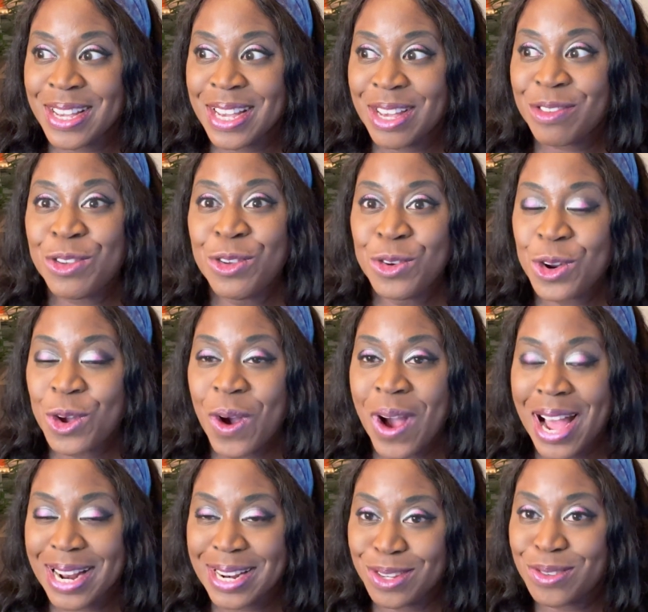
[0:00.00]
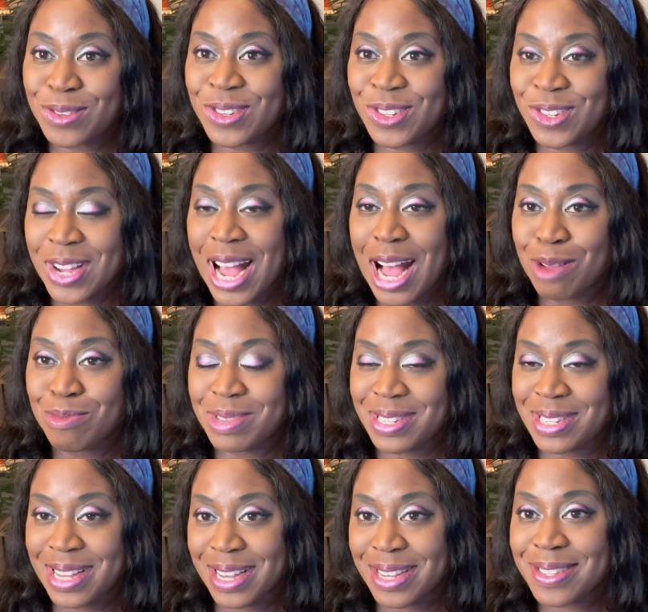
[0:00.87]
if you know how to use
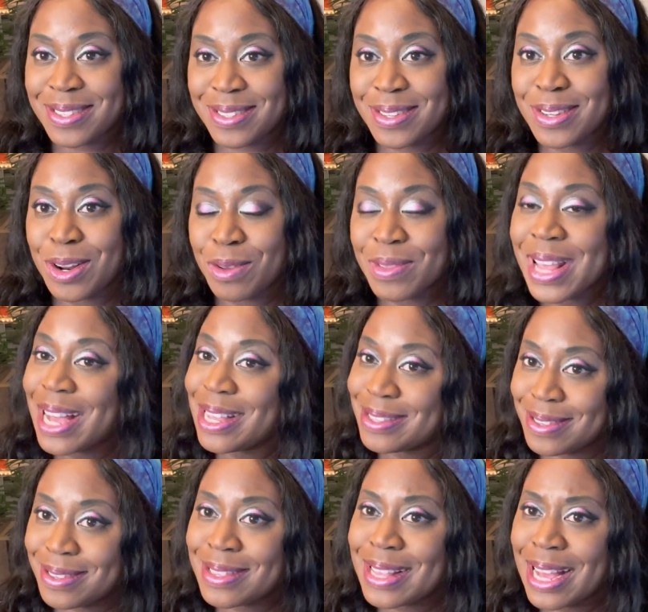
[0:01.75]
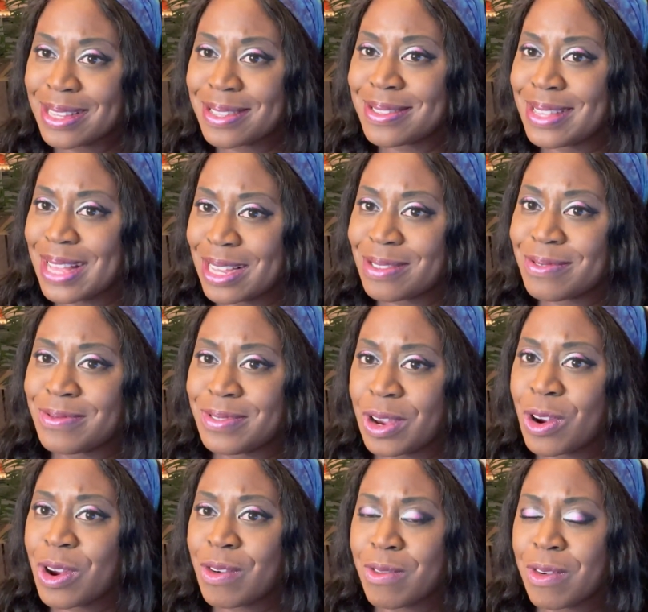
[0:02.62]
chopsticks, that's
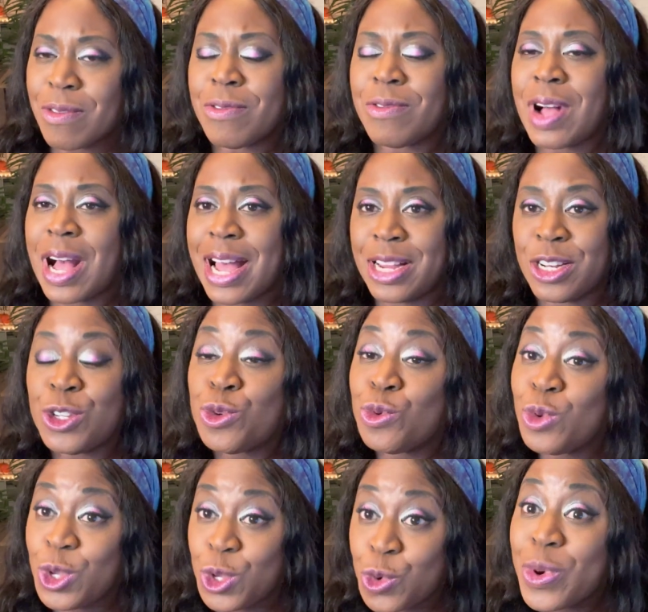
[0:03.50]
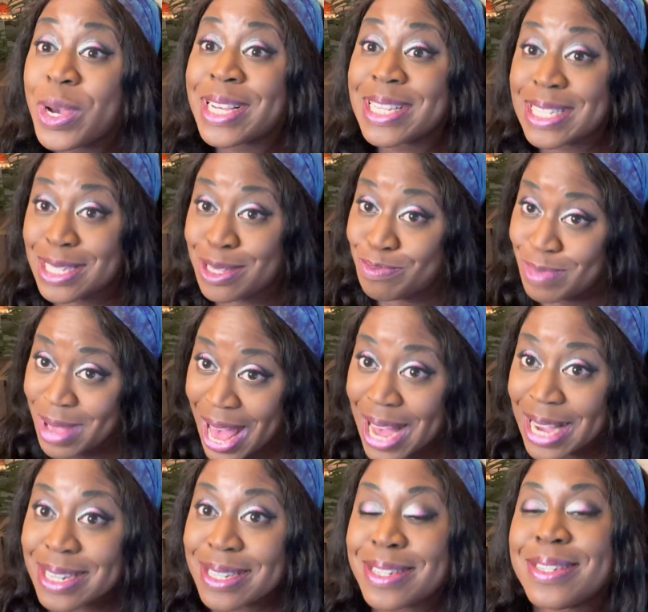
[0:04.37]
very refined. You
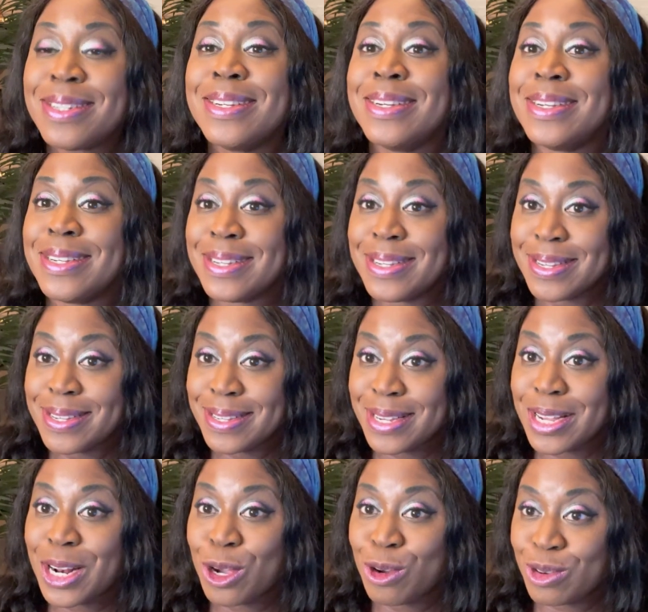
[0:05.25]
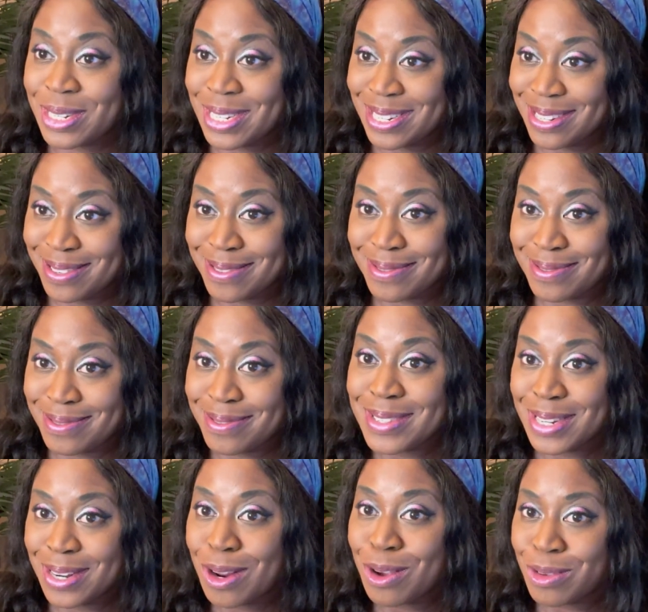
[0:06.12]
expect
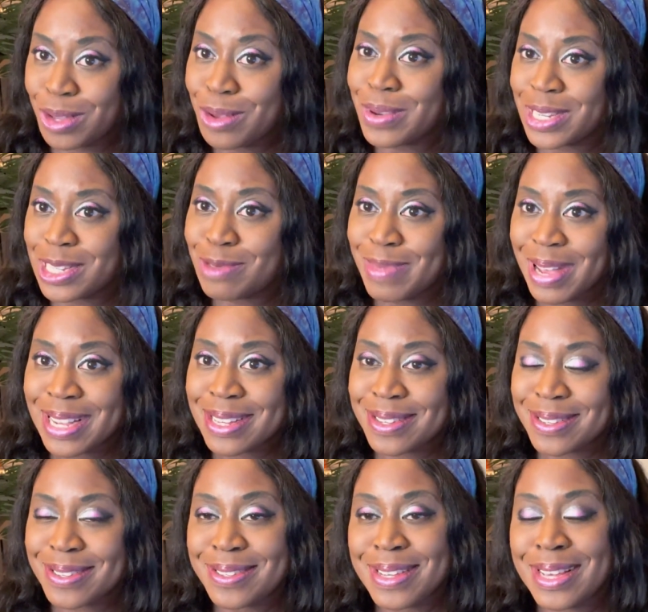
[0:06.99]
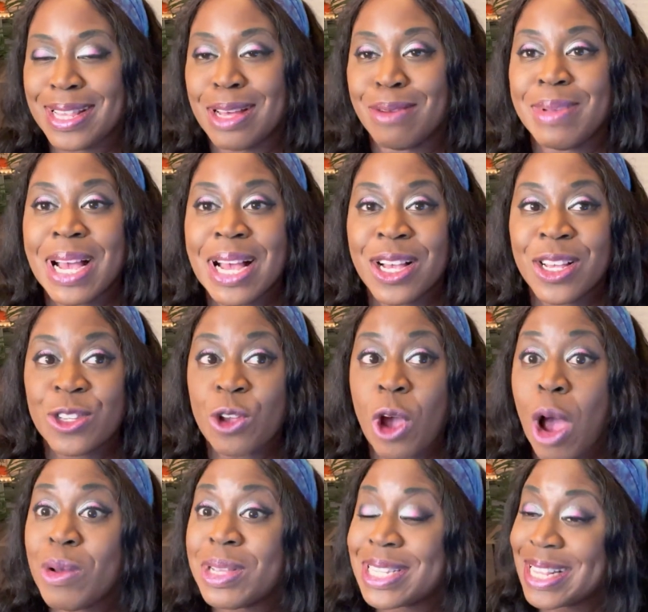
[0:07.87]
you expect to see them.
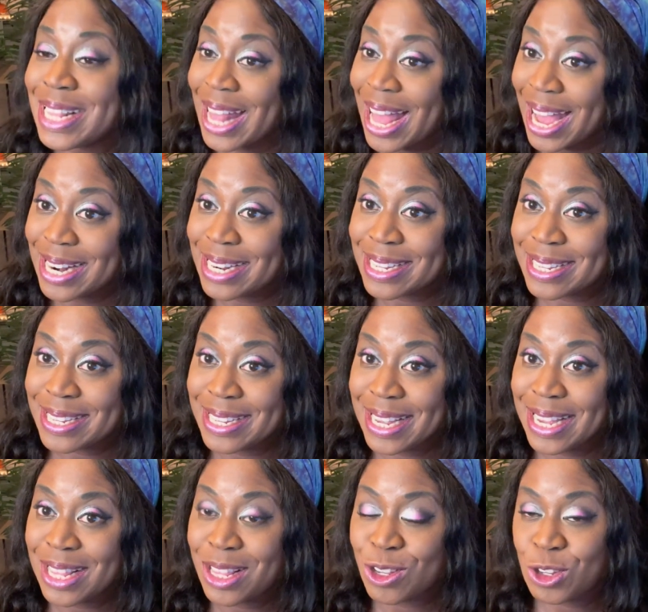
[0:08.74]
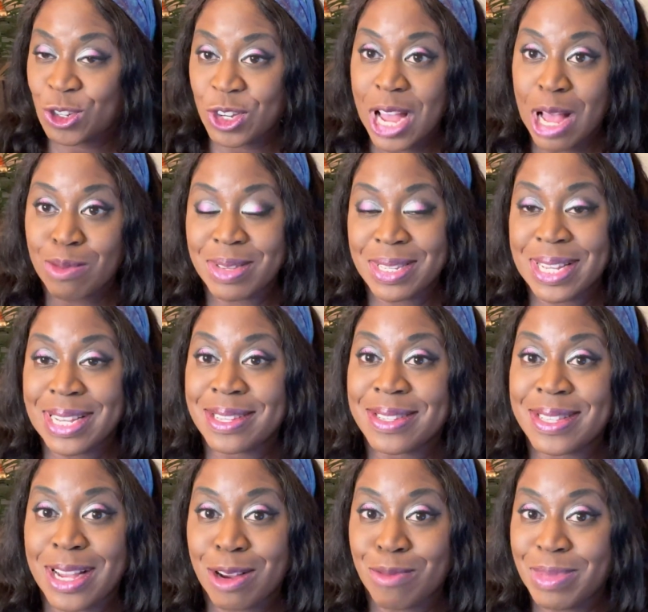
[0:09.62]
So I was glad to see those
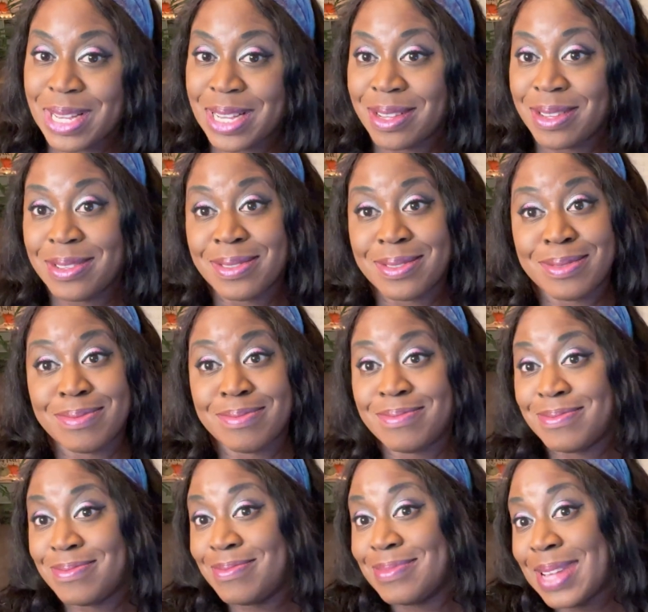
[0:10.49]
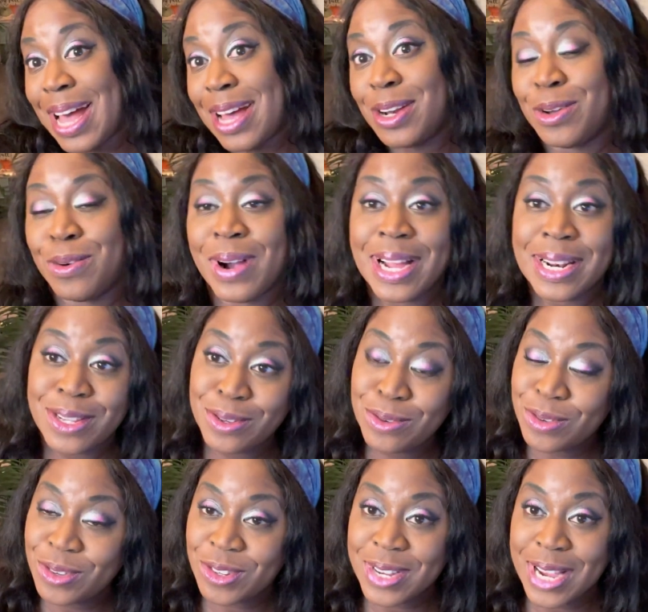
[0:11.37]
chopsticks there because I know how to
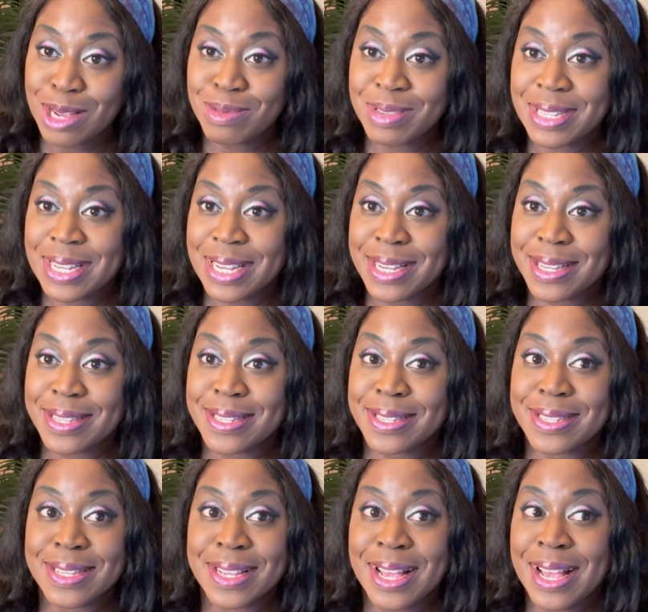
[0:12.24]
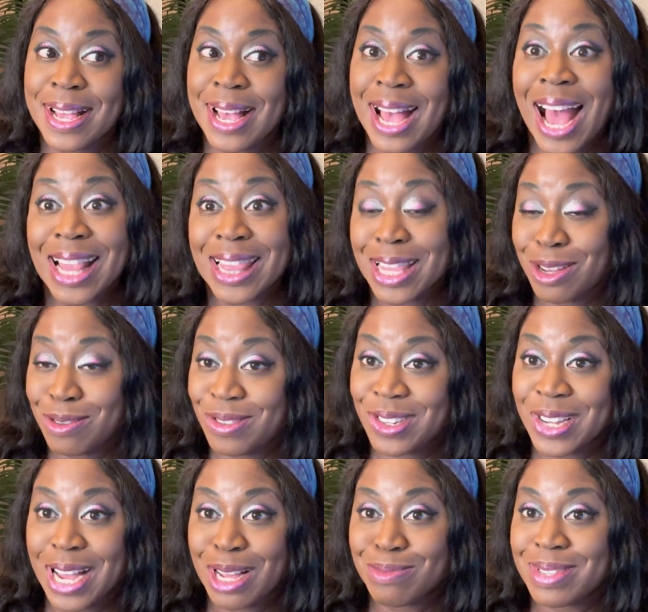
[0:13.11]
use chopsticks. I
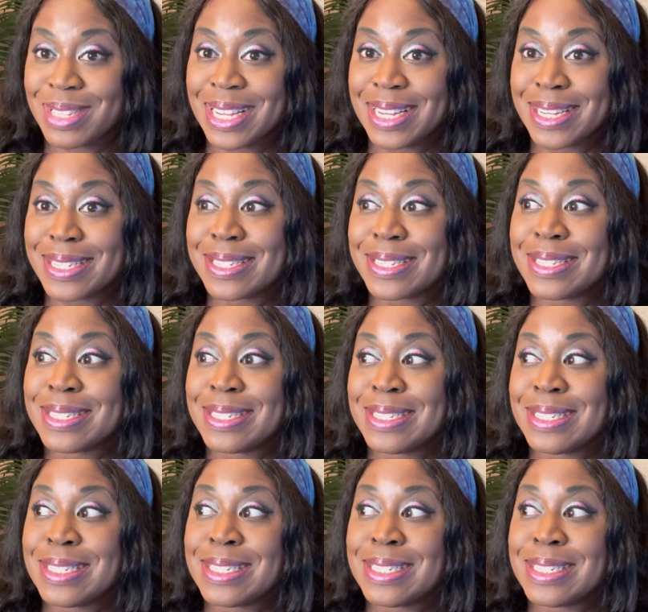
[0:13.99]
love chopsticks.